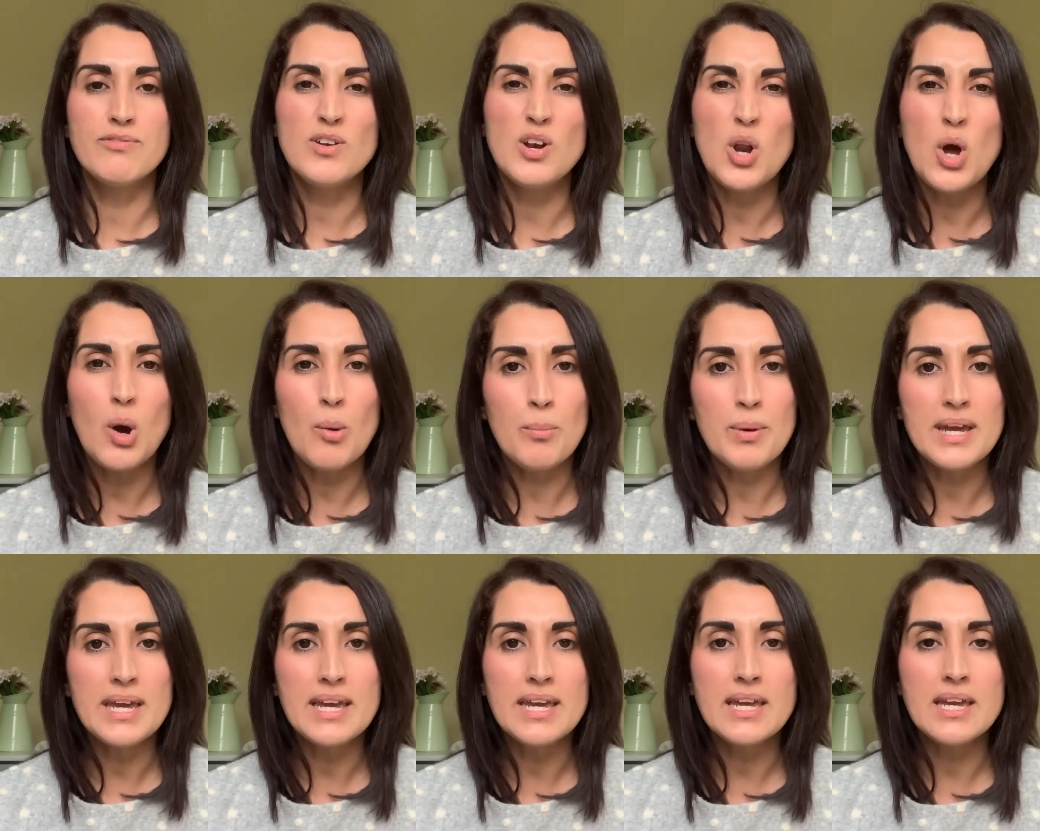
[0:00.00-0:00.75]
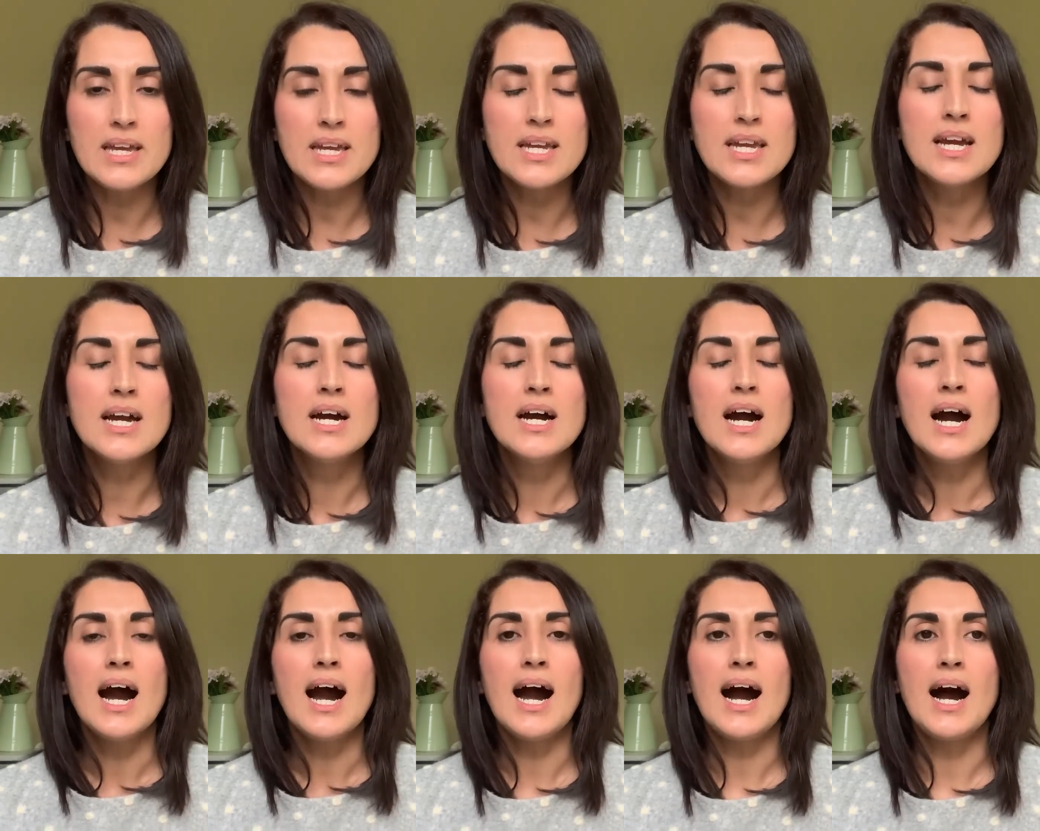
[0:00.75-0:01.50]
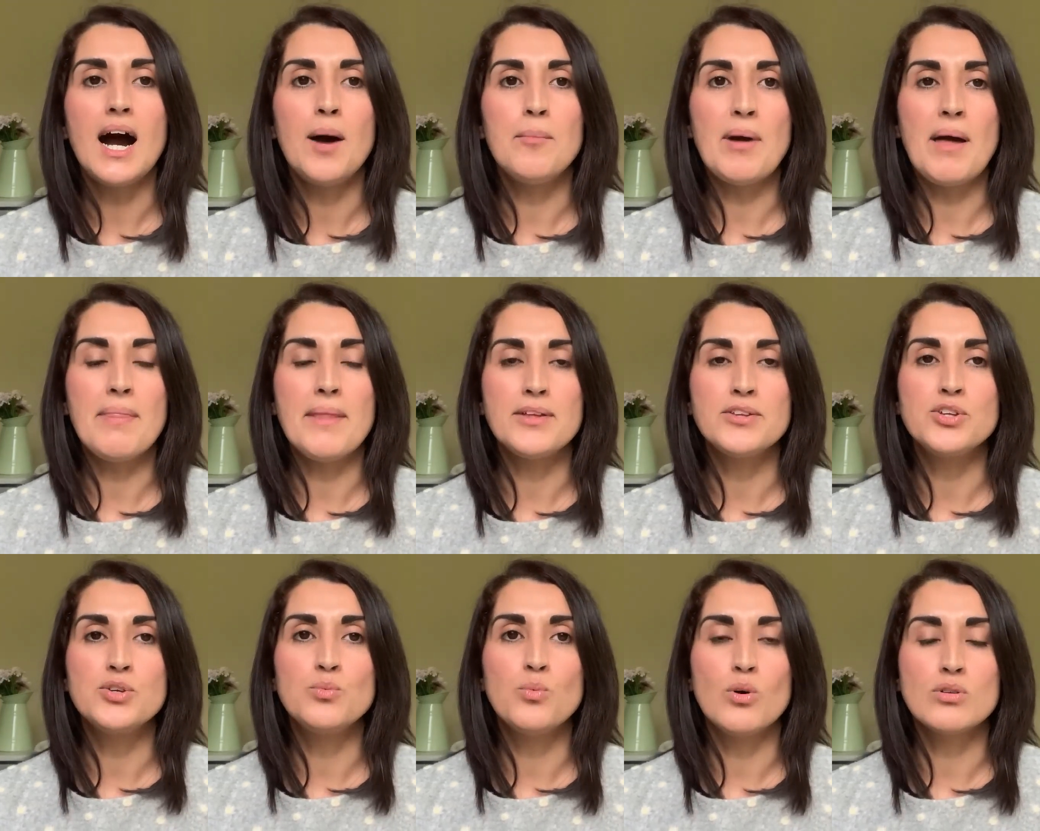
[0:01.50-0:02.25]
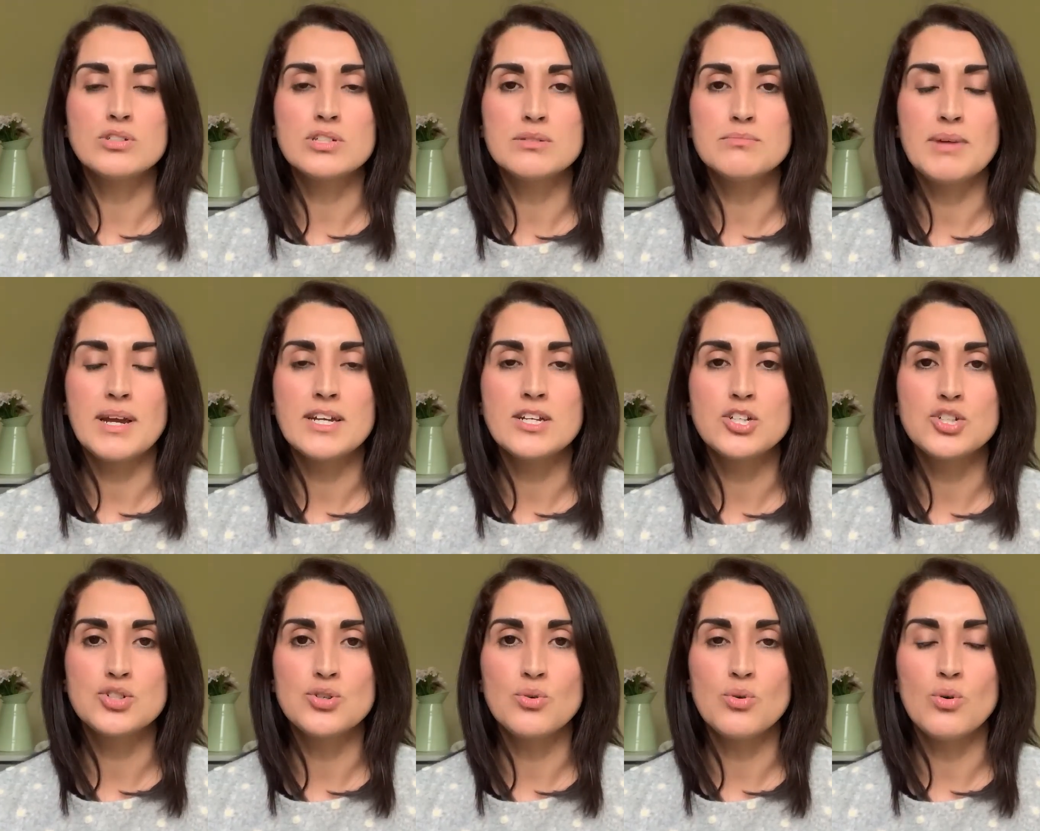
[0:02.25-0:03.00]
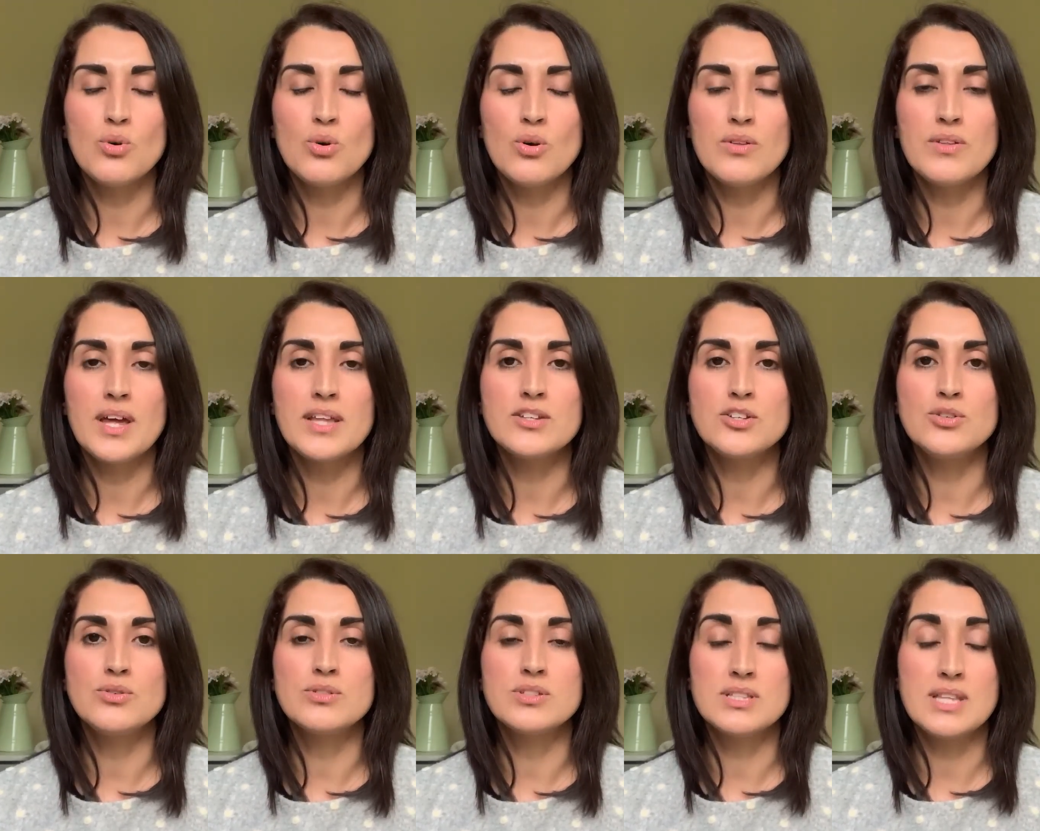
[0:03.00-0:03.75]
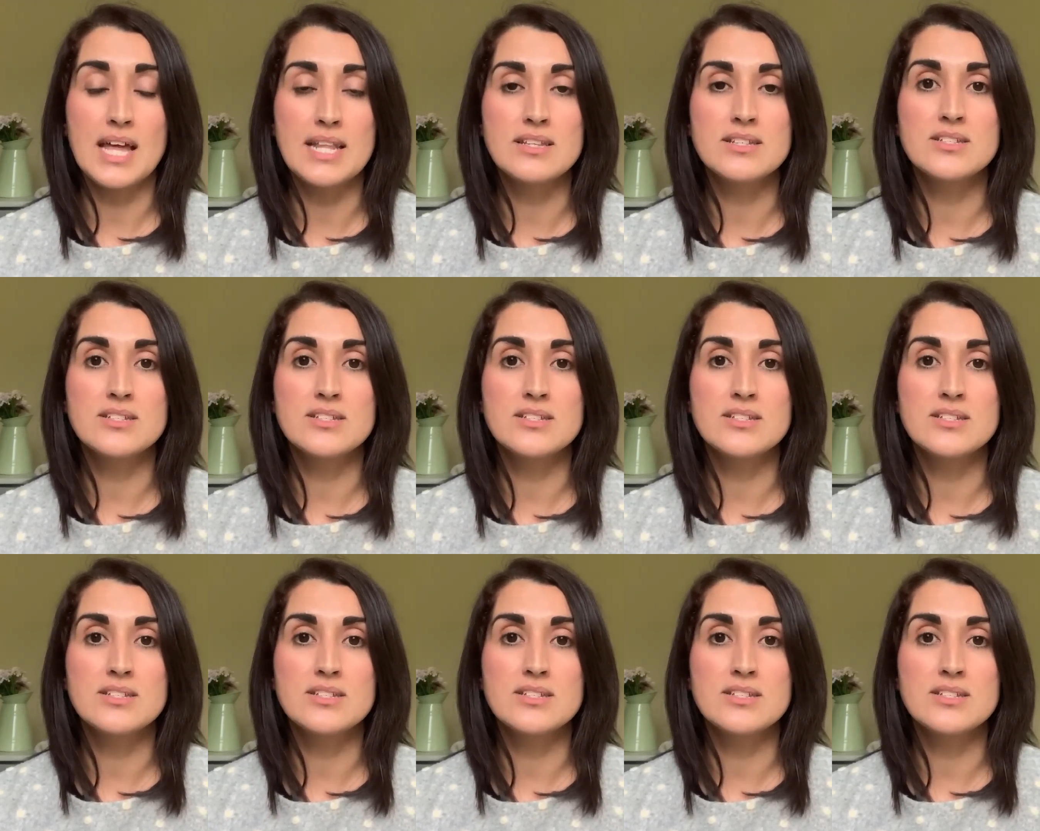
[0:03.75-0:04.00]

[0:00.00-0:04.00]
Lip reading: floppy, and then you want to make sure that you then